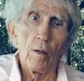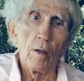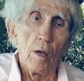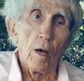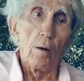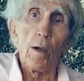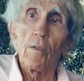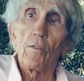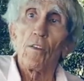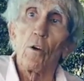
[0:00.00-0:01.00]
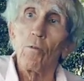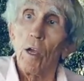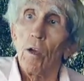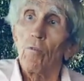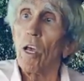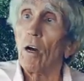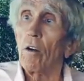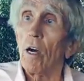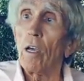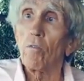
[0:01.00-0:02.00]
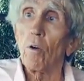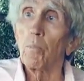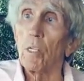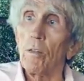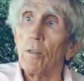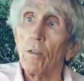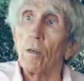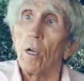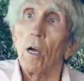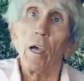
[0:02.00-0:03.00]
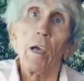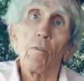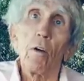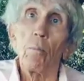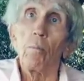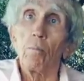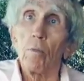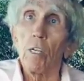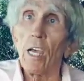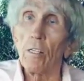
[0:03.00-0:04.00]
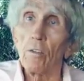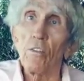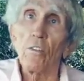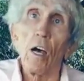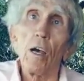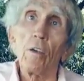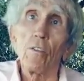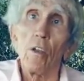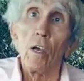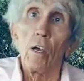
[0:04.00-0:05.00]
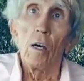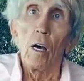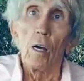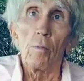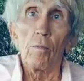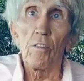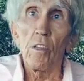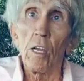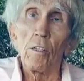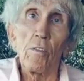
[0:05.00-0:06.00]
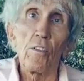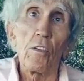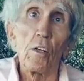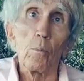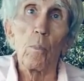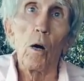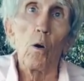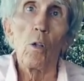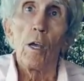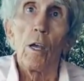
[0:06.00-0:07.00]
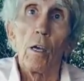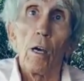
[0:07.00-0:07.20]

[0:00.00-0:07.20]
All right, so I have a blender. I have a gallon size stainless steel bowl.